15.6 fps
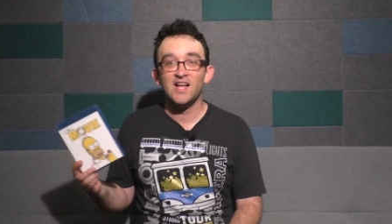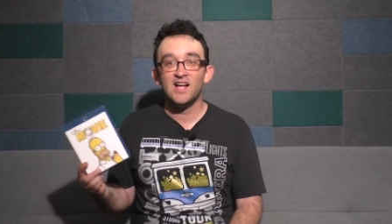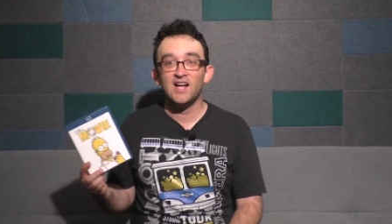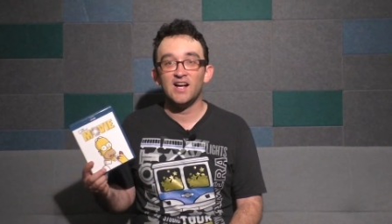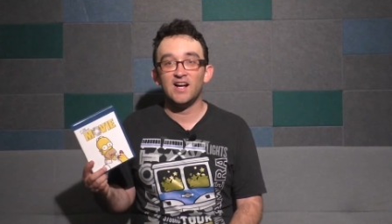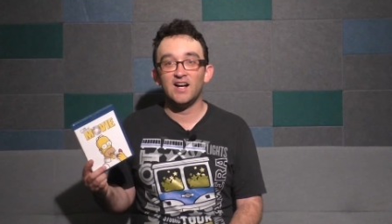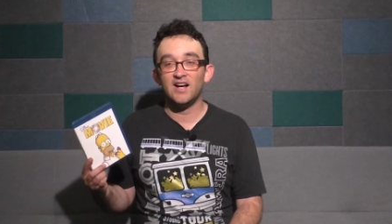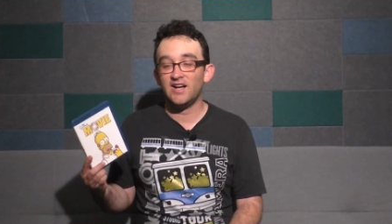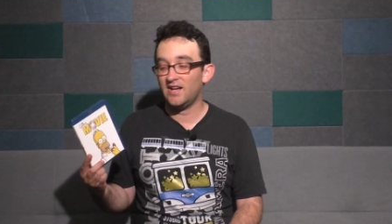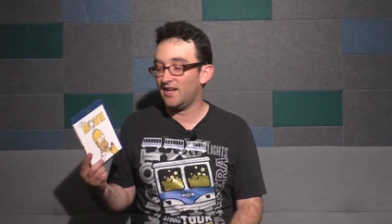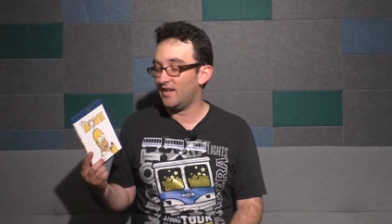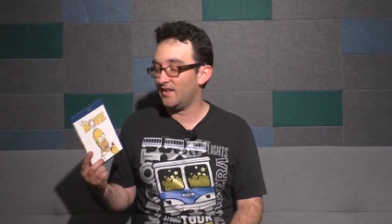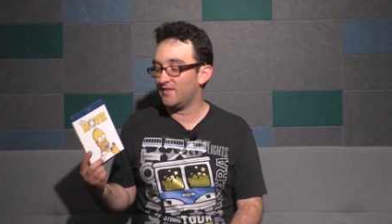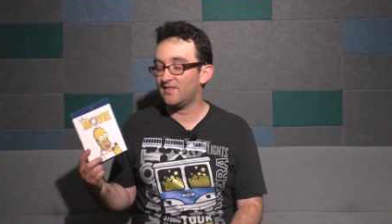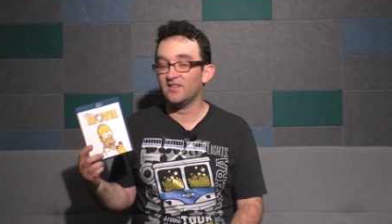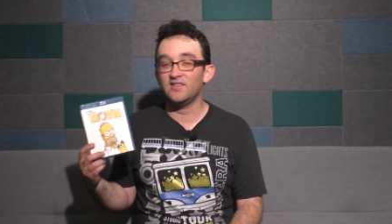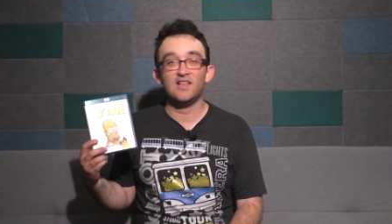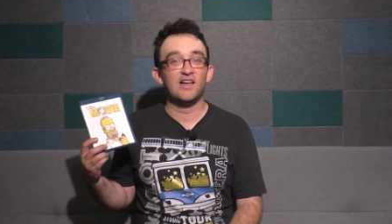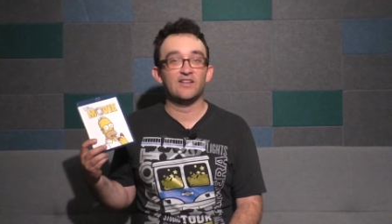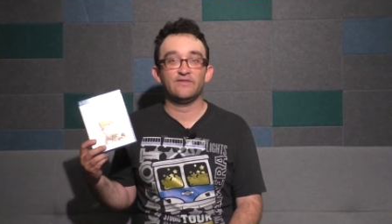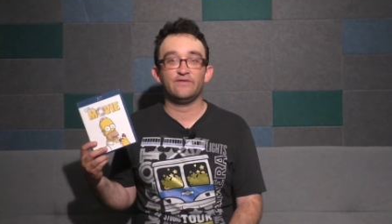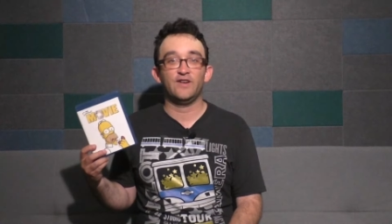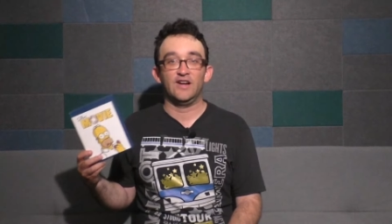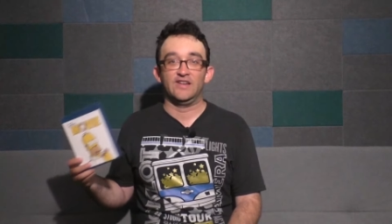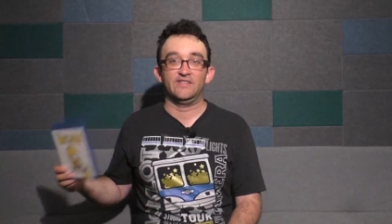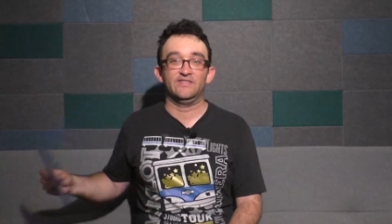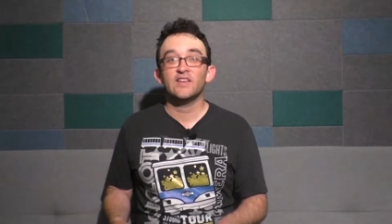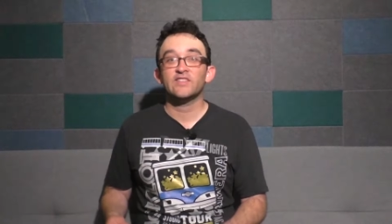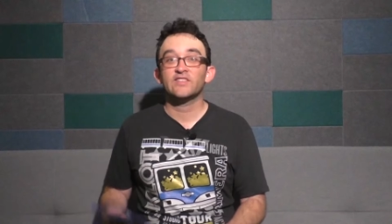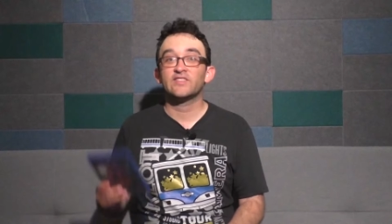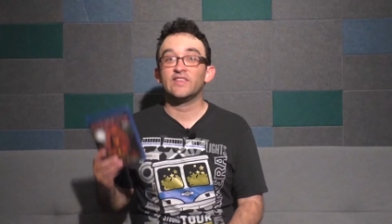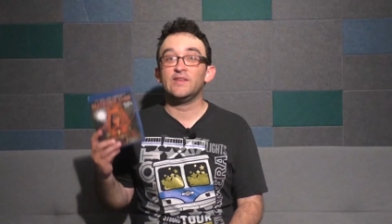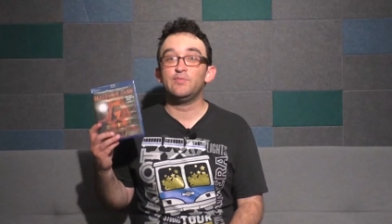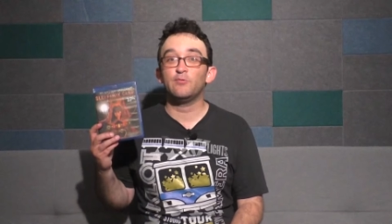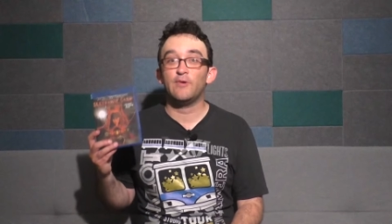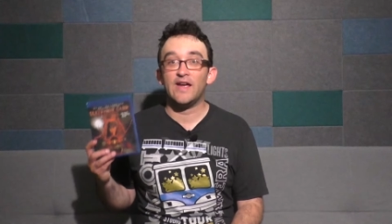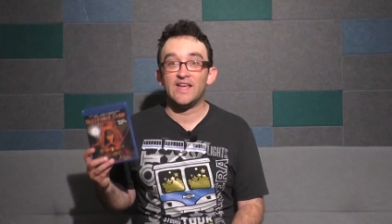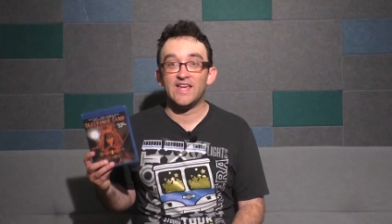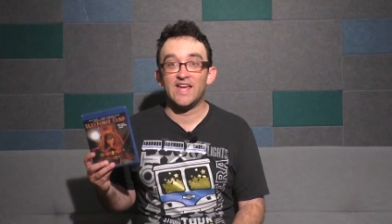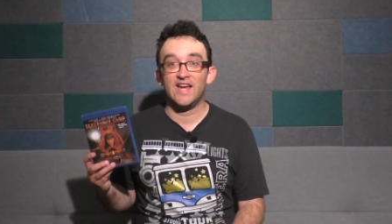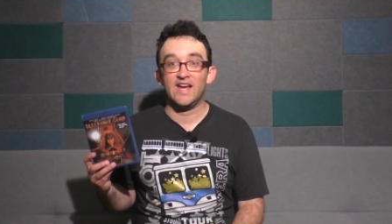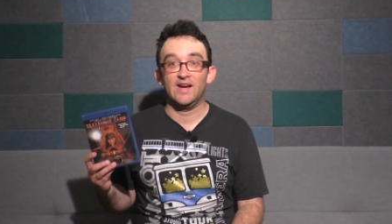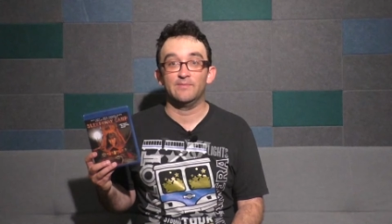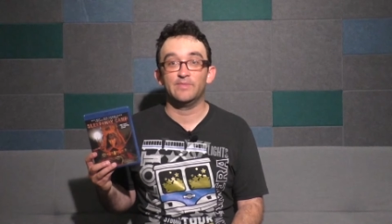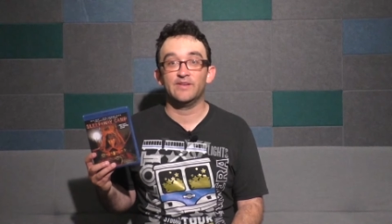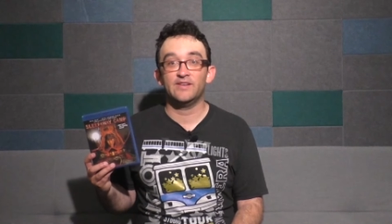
Uh, it's a lot of fun. Sleepaway Camp.